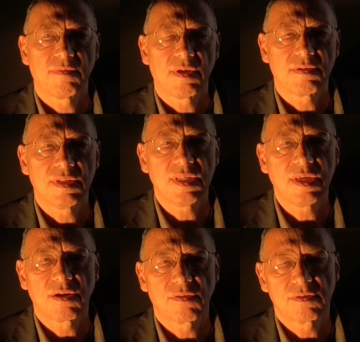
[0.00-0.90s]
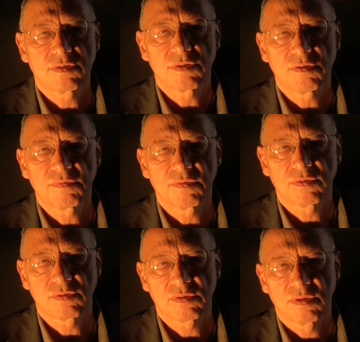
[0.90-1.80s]
very near the
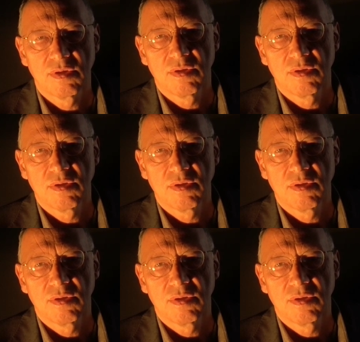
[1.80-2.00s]
surface,